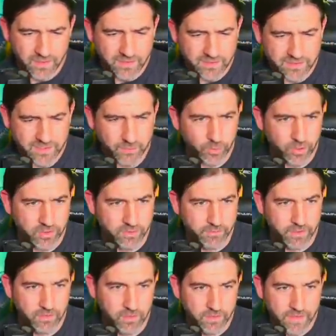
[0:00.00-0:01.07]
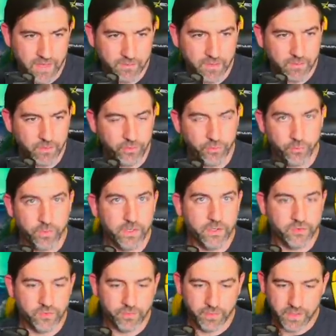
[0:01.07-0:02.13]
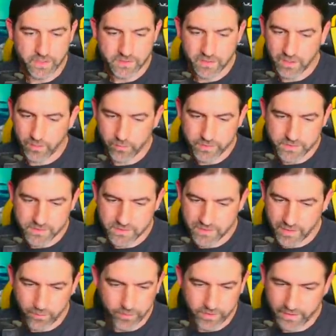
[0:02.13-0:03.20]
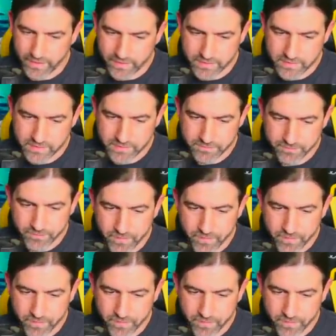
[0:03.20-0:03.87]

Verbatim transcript: somewhere in the middle of that, maybe 300 bucks. I would I would guess.